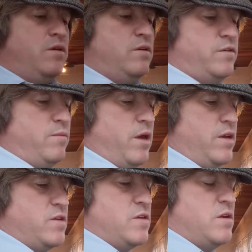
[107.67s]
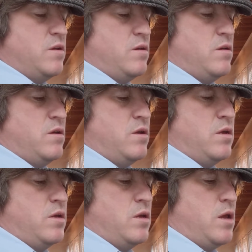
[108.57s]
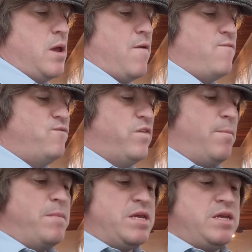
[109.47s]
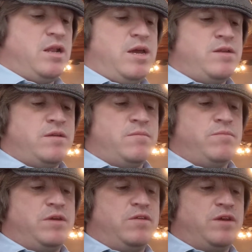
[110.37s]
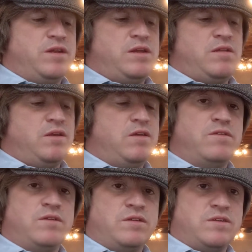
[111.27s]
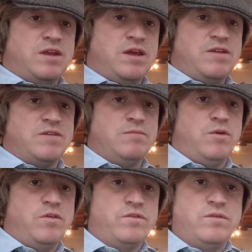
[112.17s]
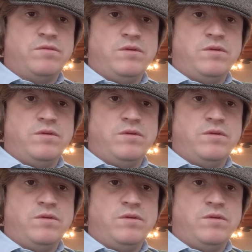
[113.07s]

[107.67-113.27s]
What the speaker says: some nice vermiculite, because I need these to stay nice and moist.